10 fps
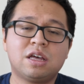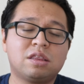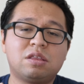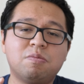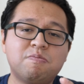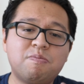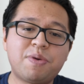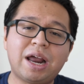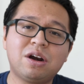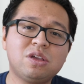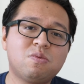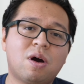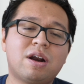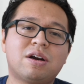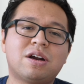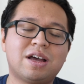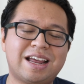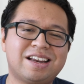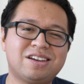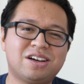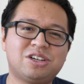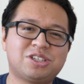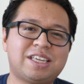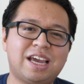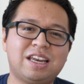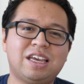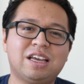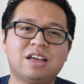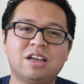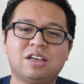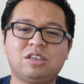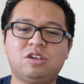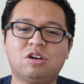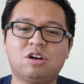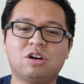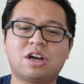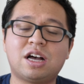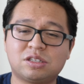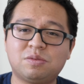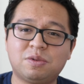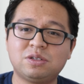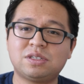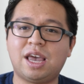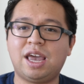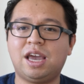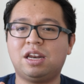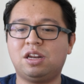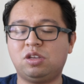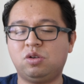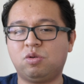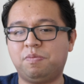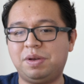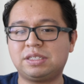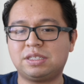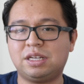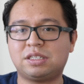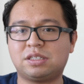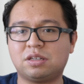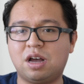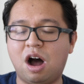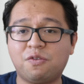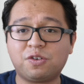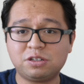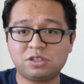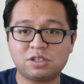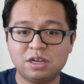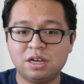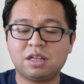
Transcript: The better you are at understanding your customers and your business offers,